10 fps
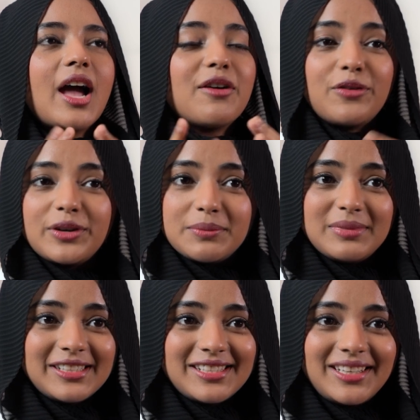
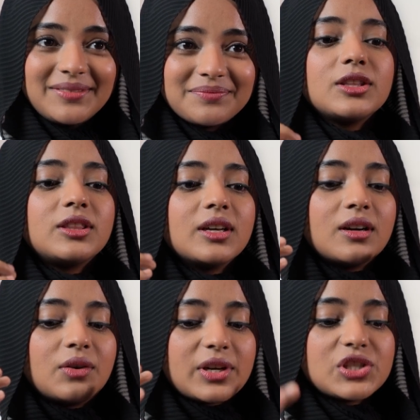affordability.
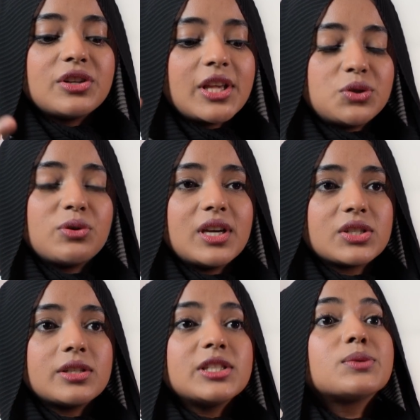The Russian
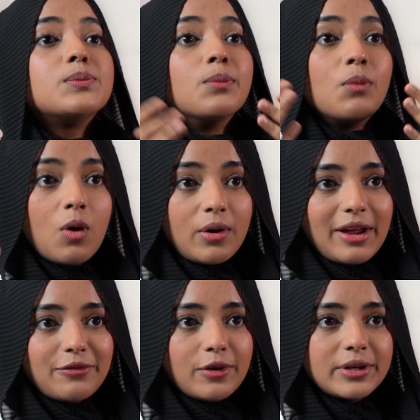education is more
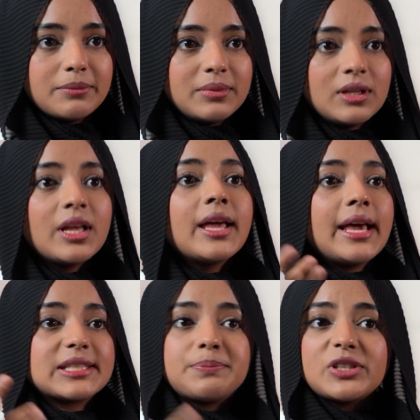affordable,
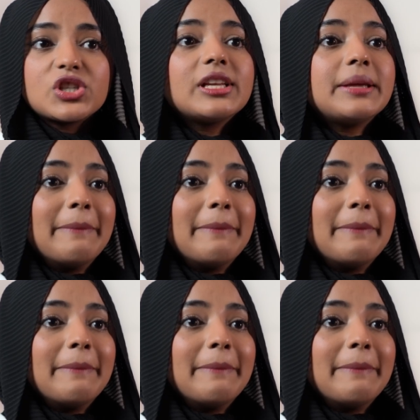especially